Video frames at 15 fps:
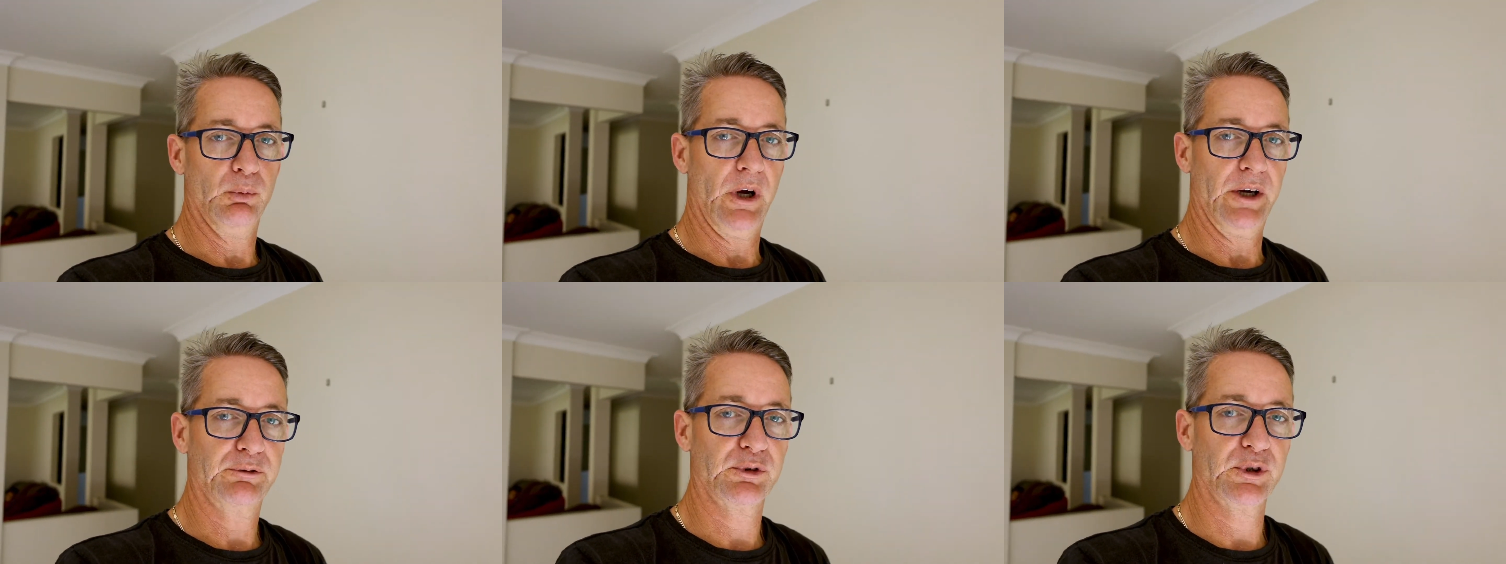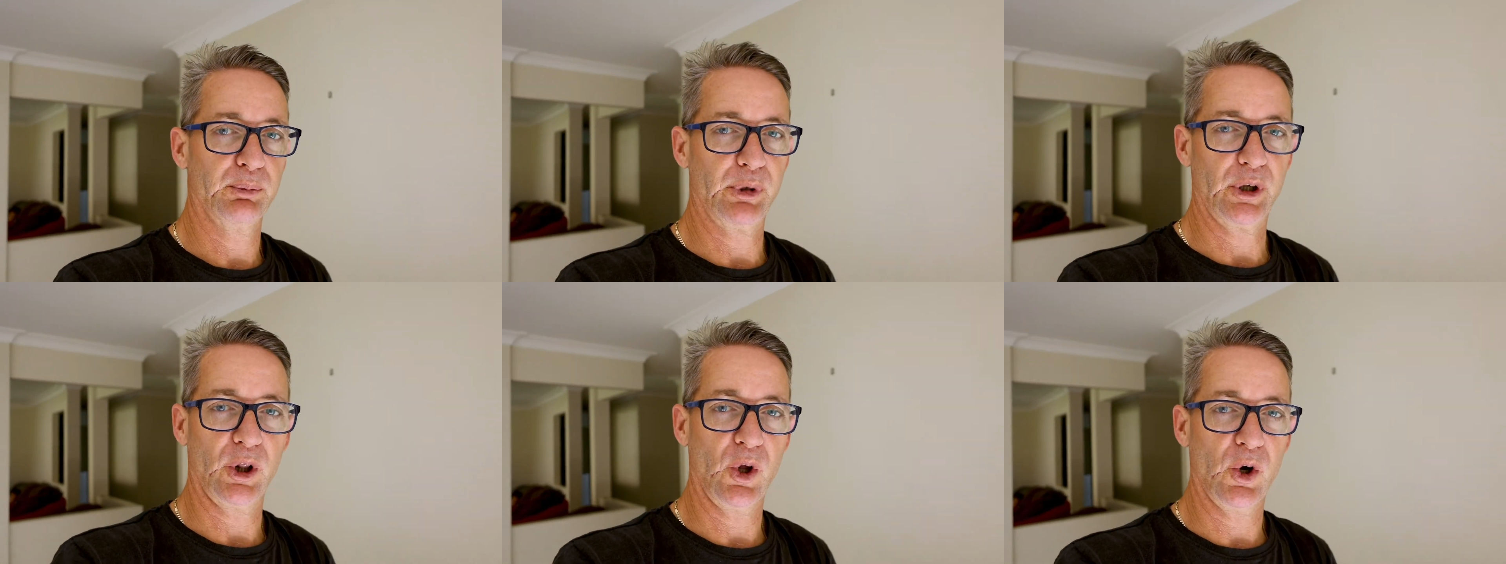wait for it
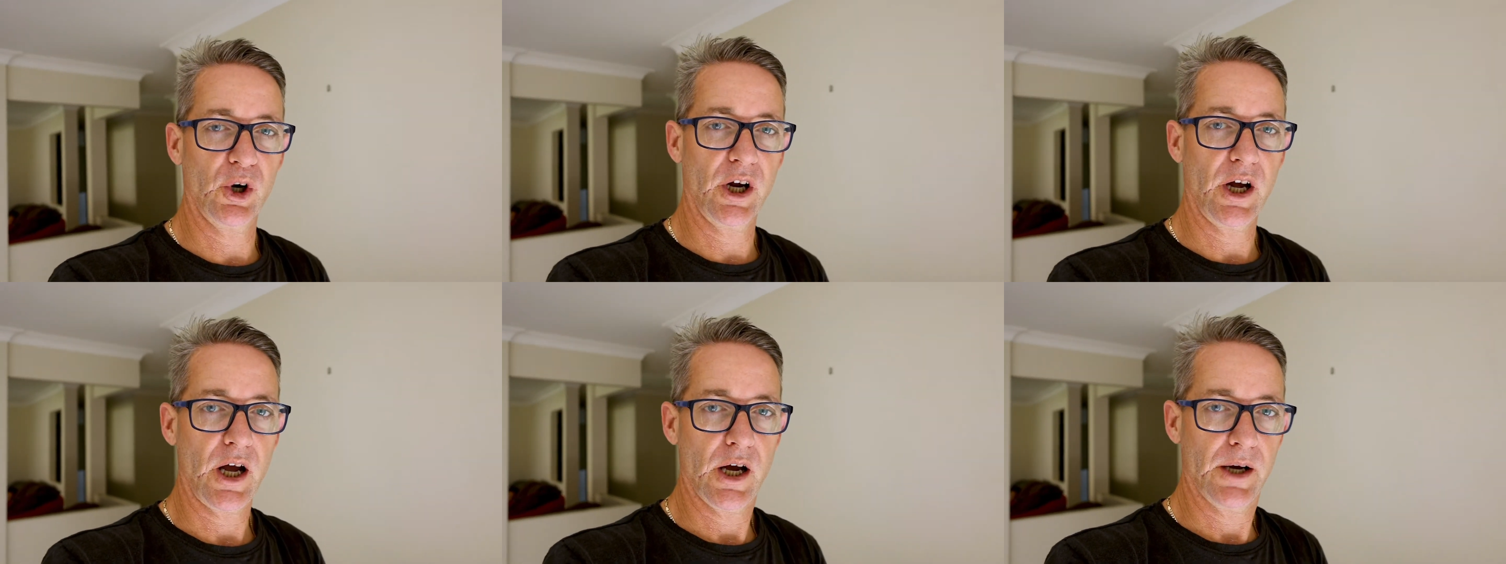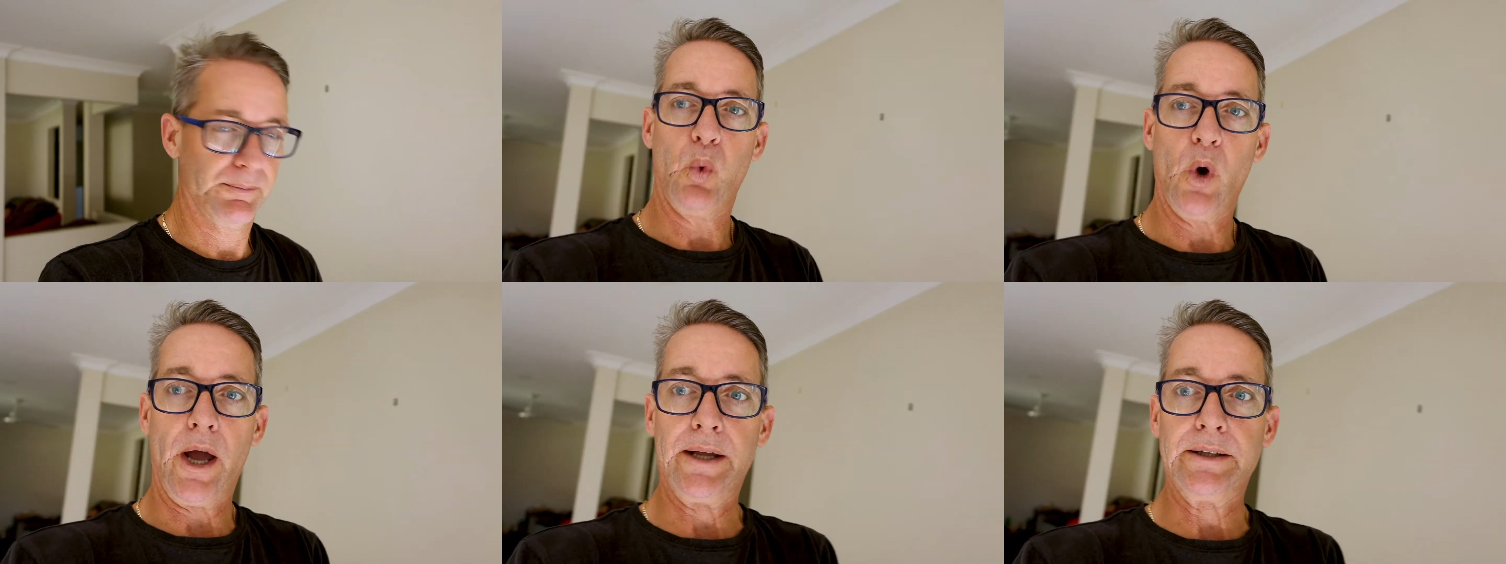a bit longer.
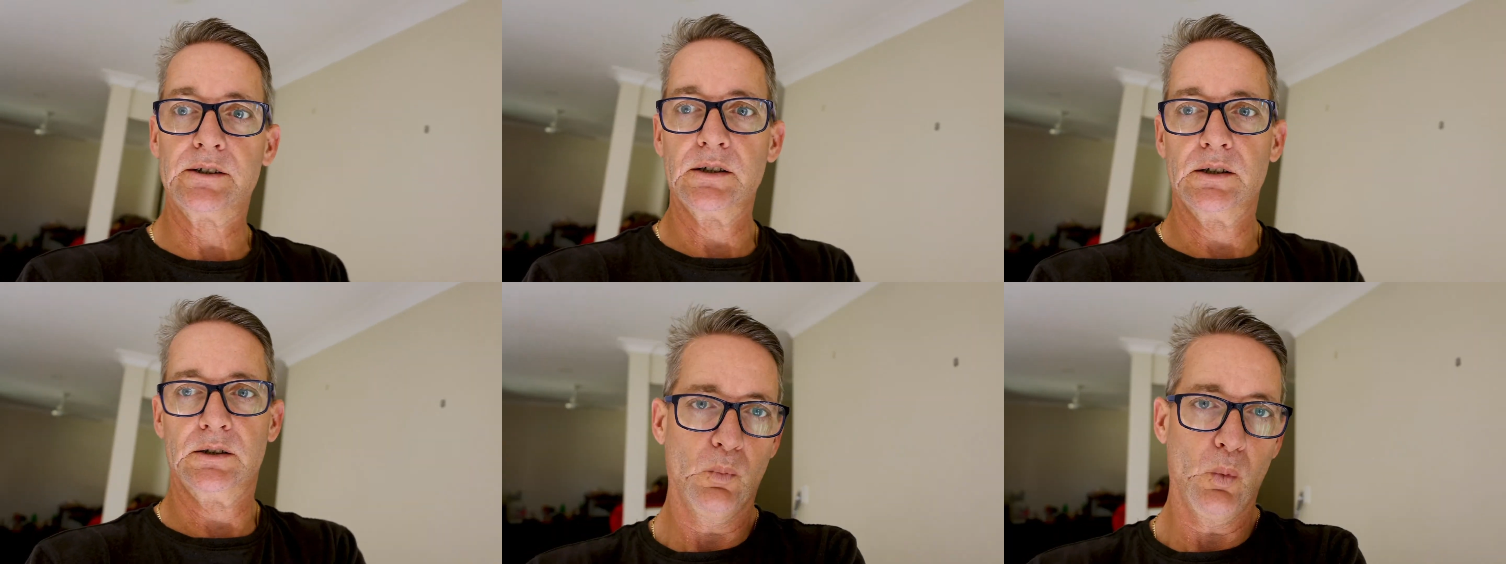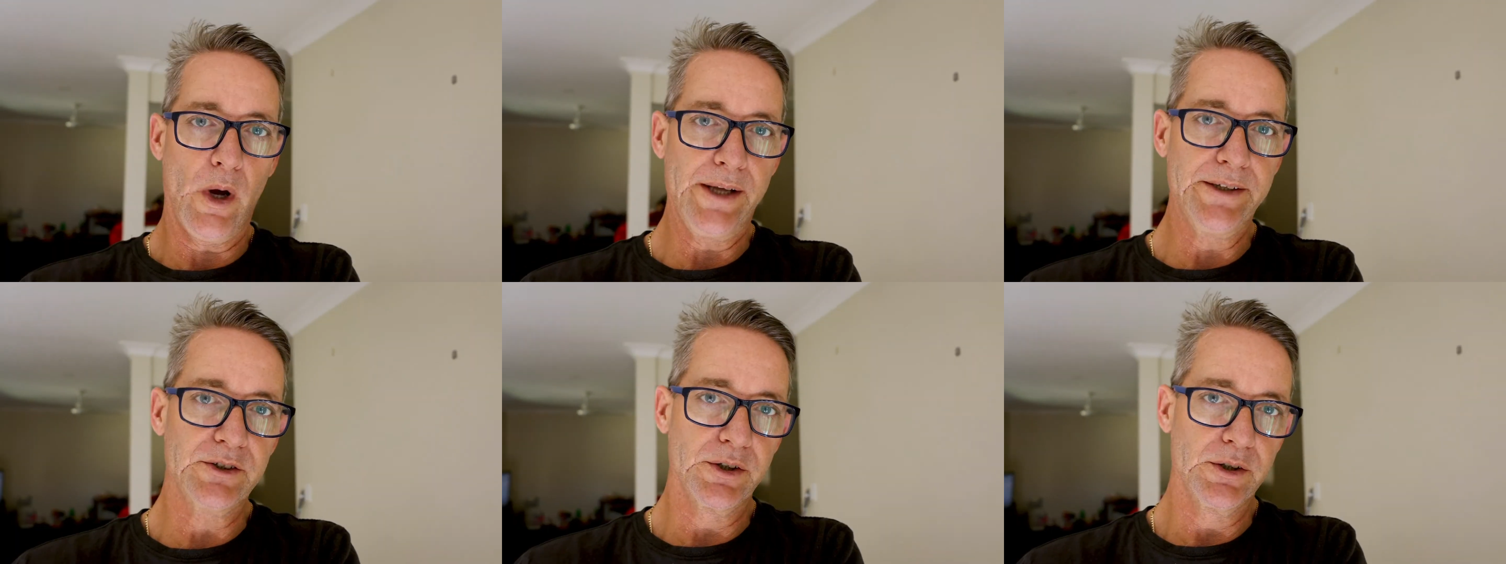Wait. All
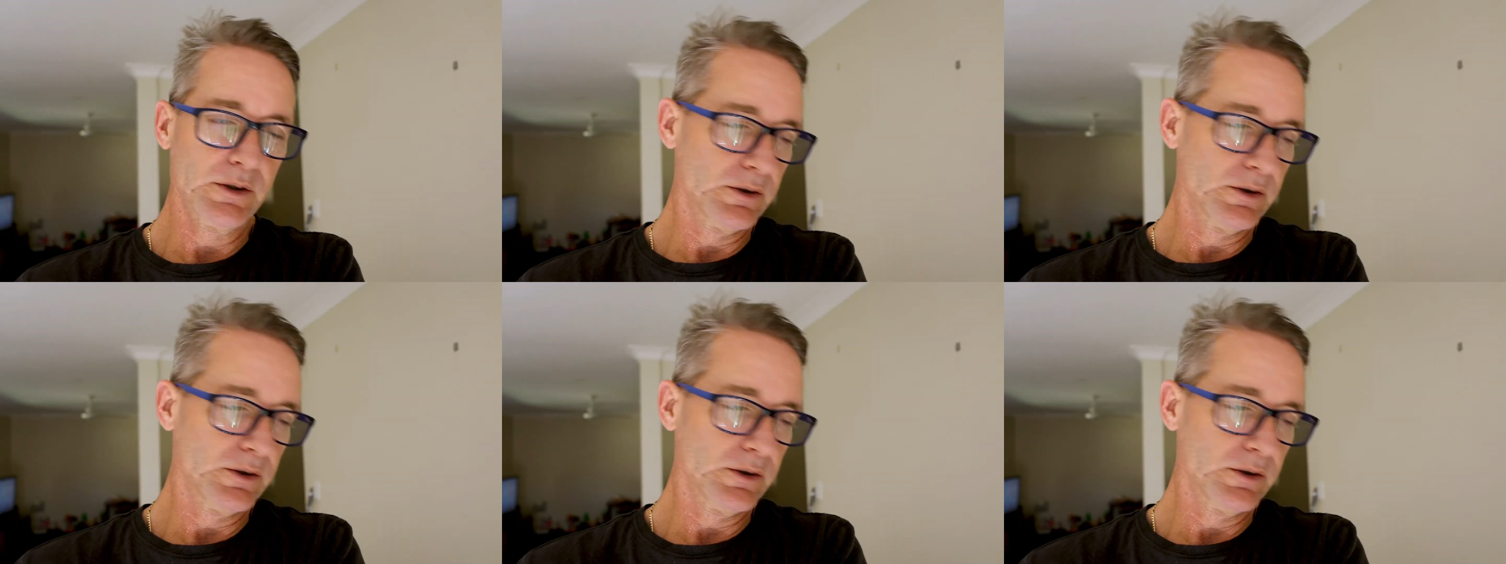right,